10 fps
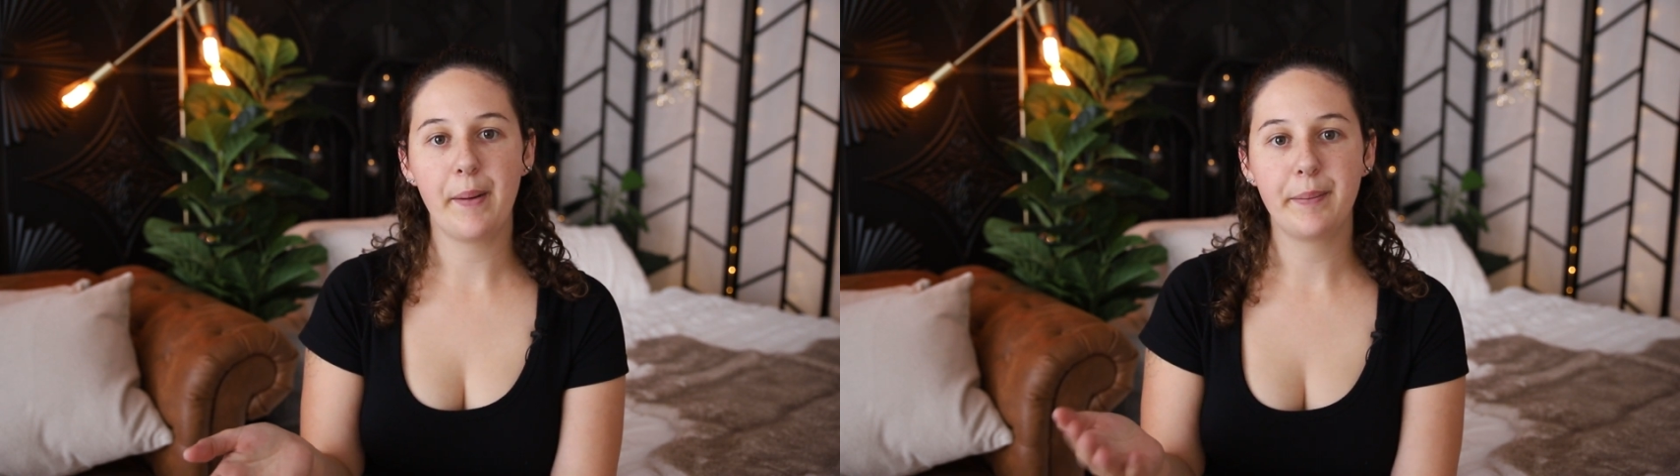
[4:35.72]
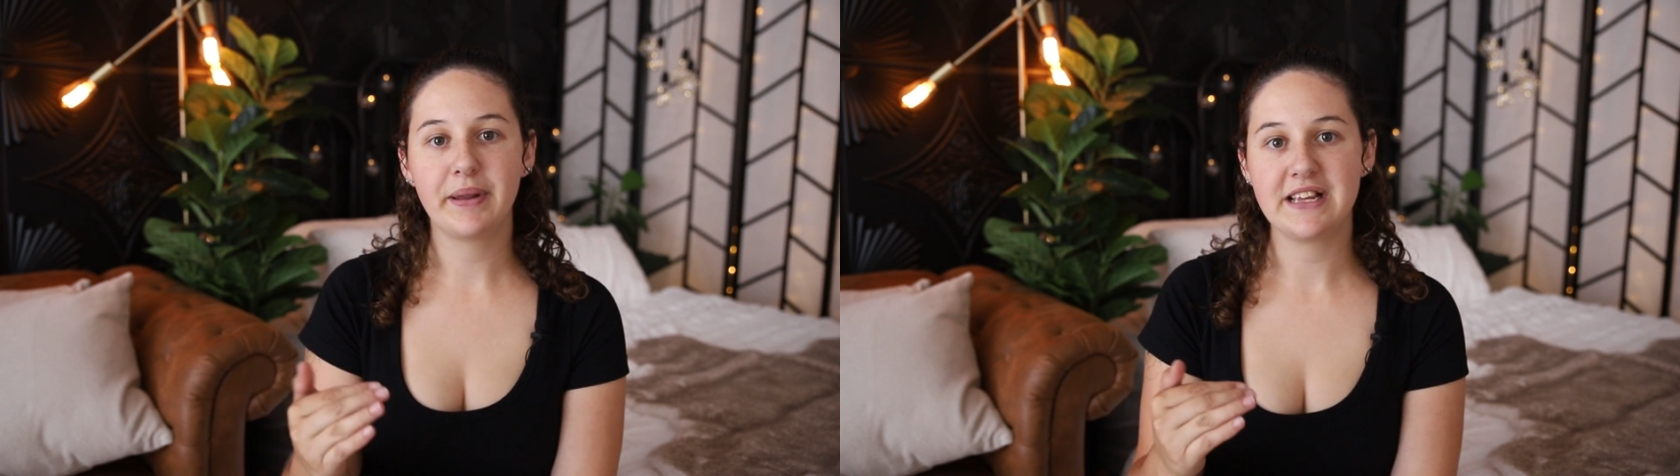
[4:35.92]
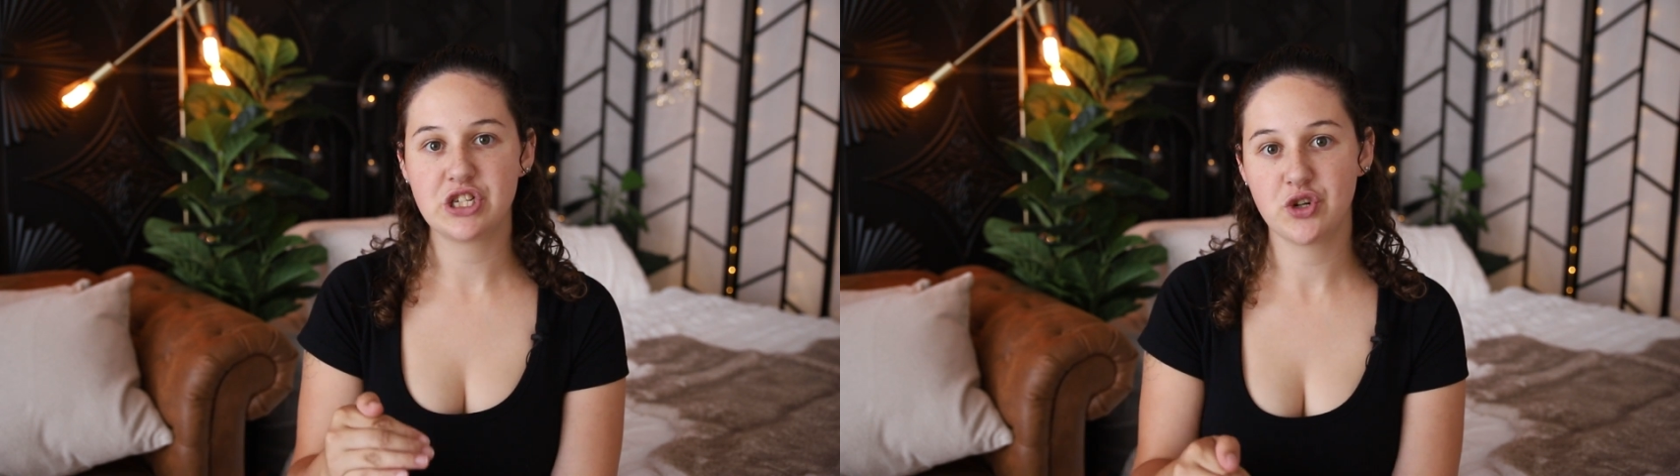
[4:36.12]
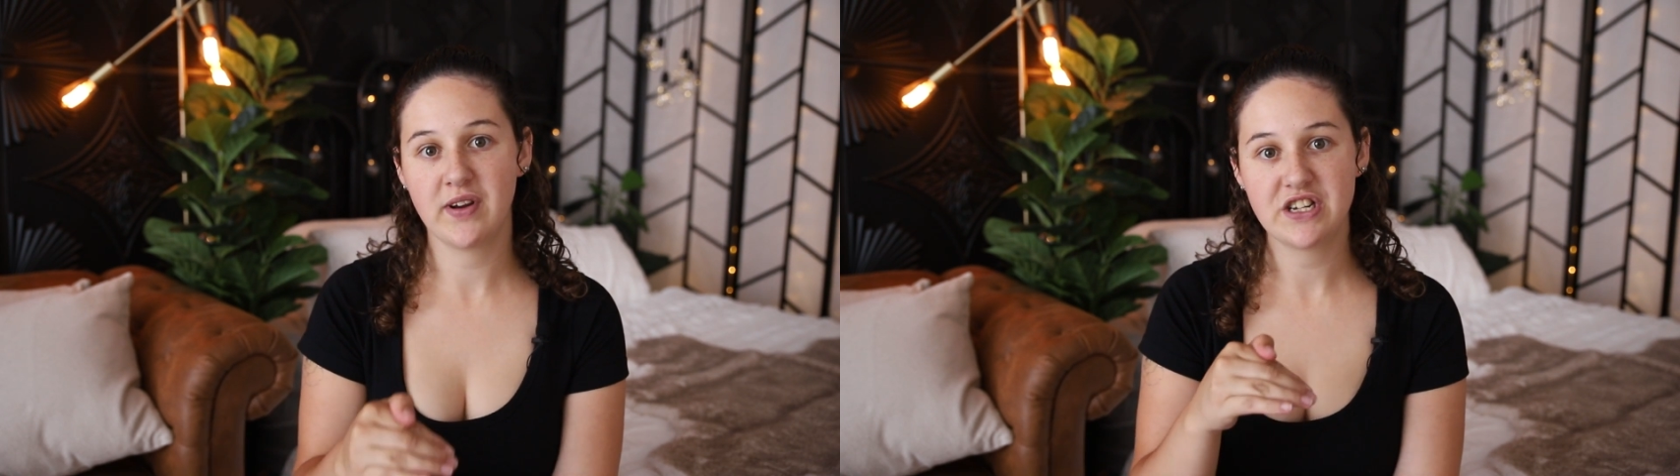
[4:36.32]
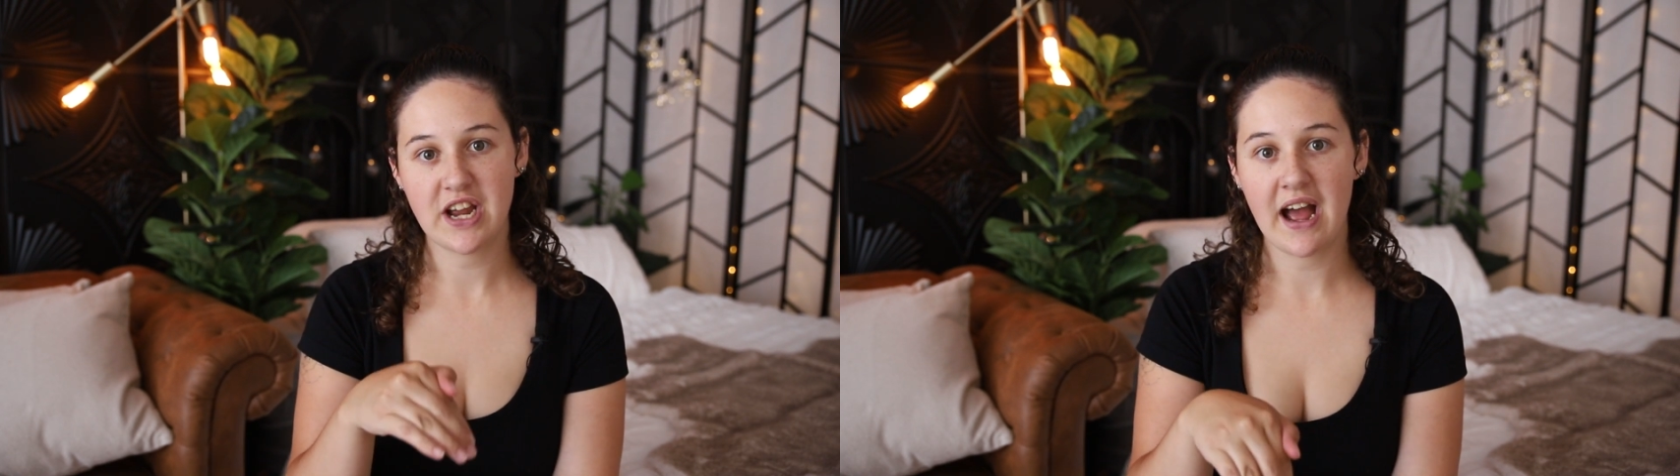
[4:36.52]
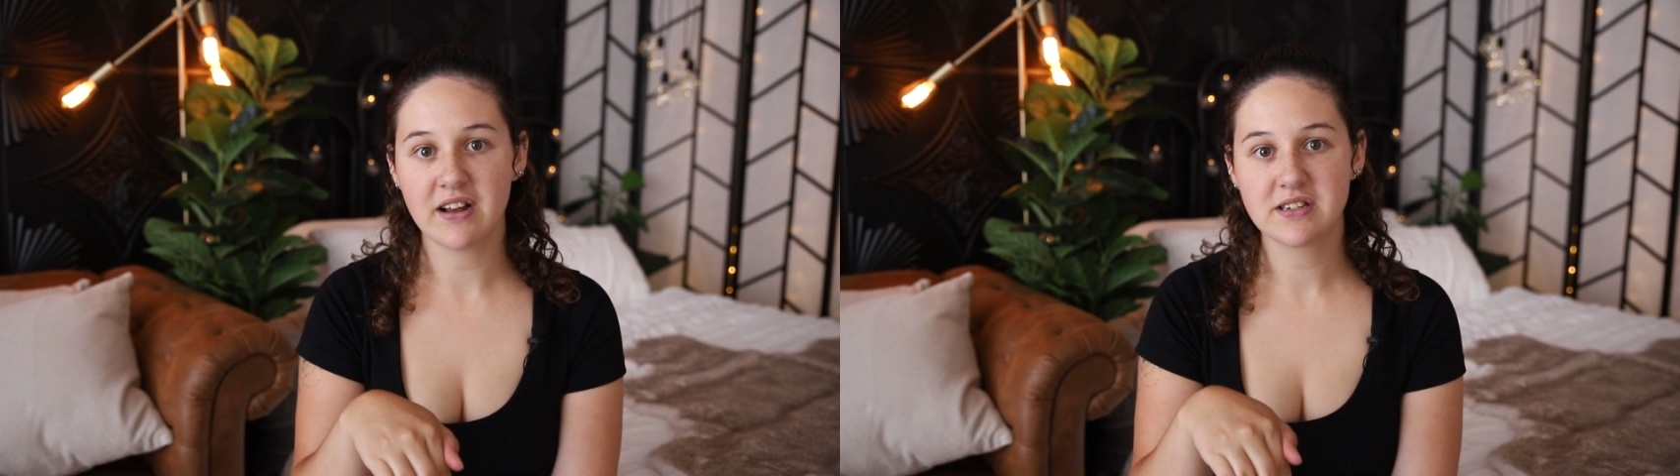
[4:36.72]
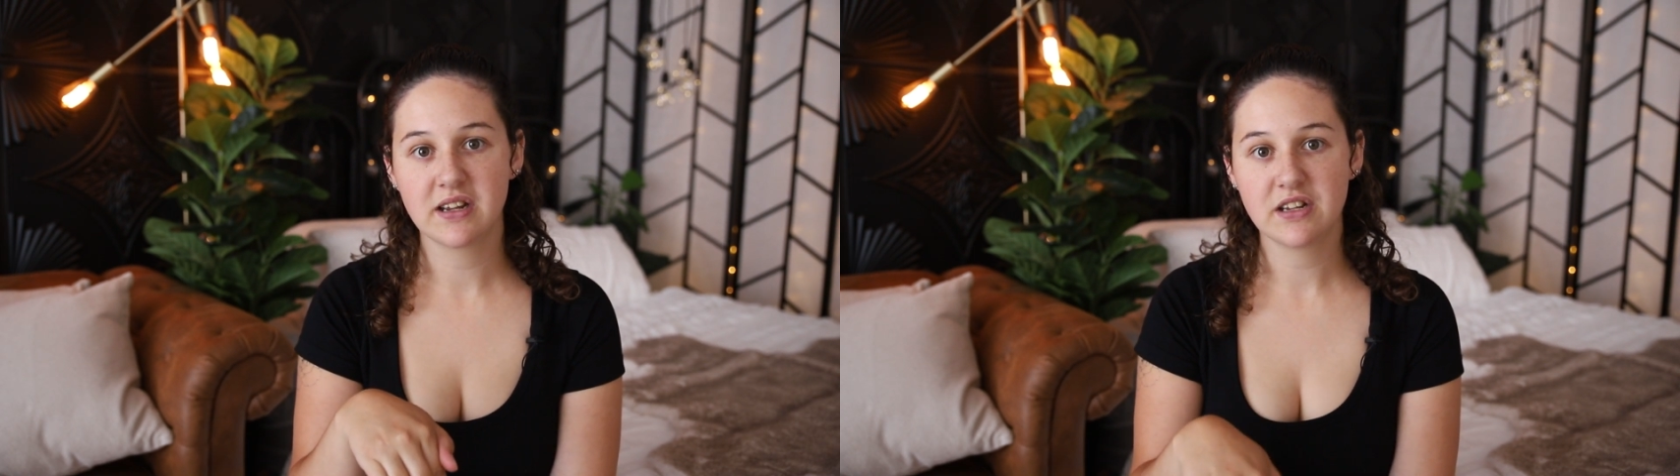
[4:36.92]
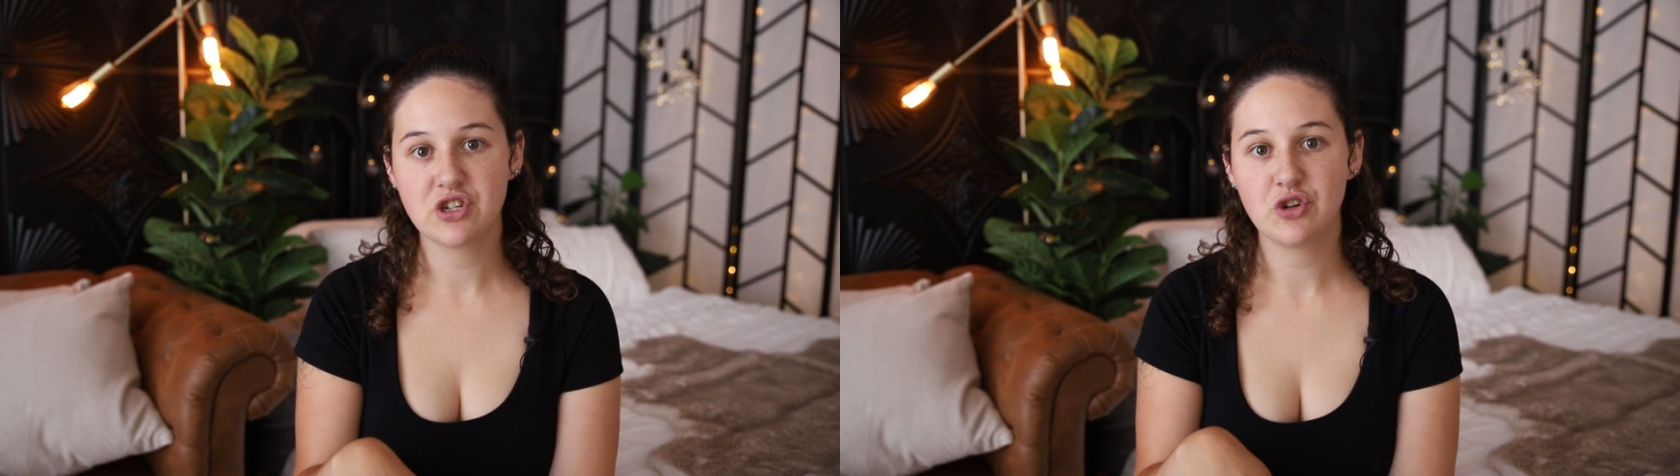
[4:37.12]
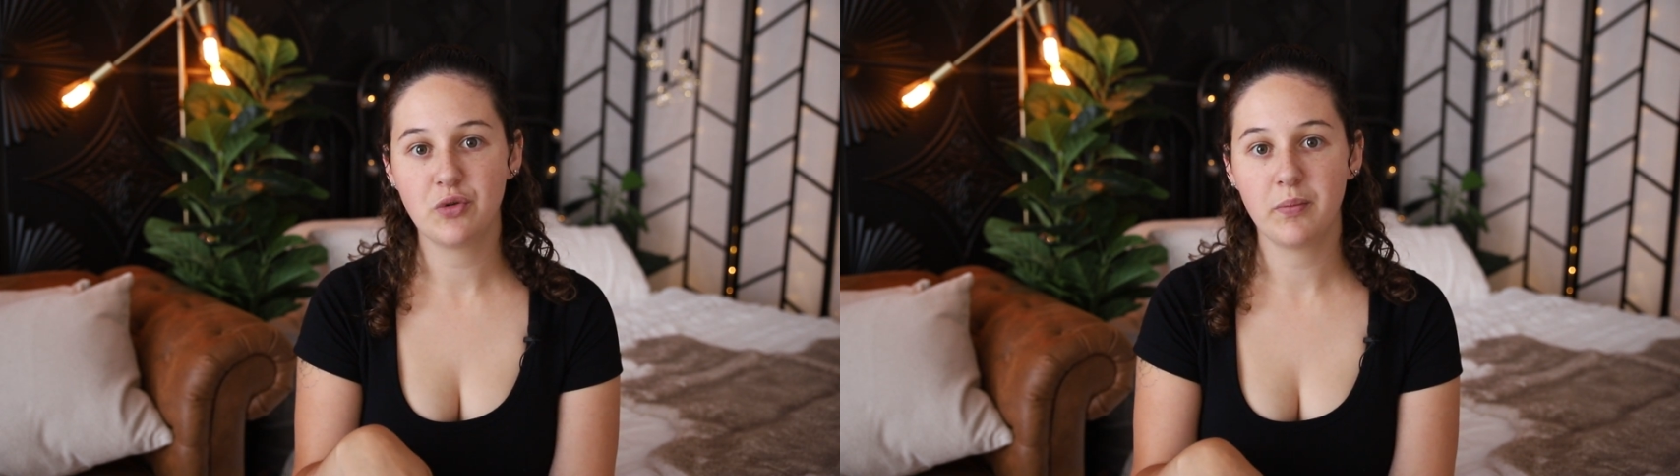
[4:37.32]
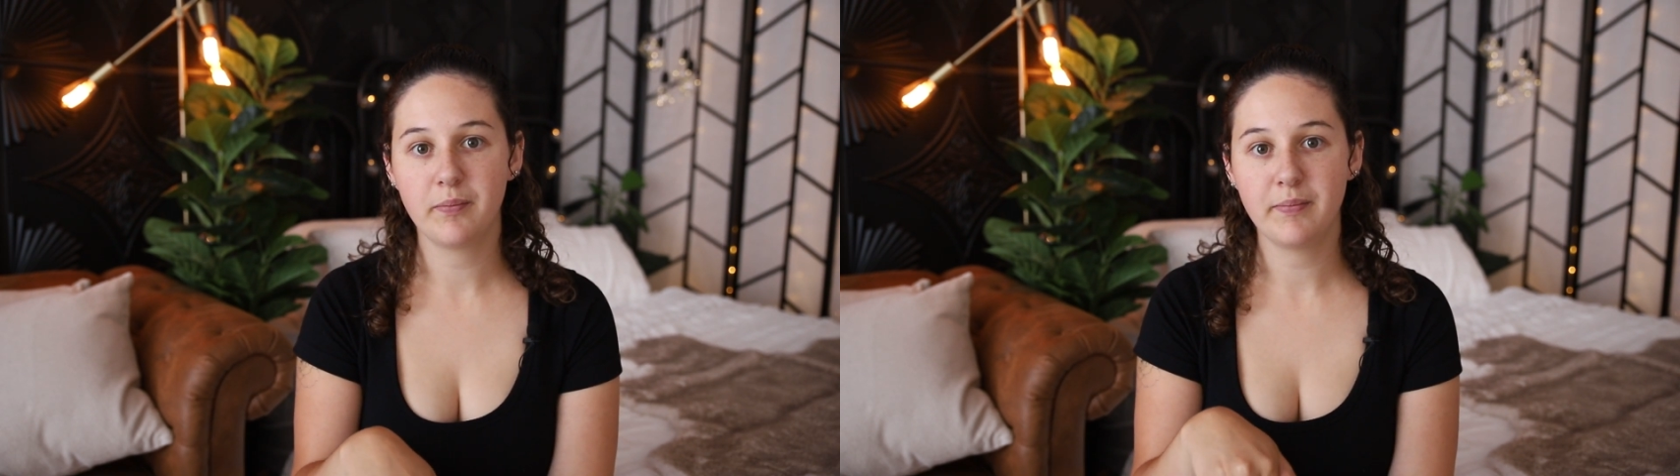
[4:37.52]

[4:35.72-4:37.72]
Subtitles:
please do reach out to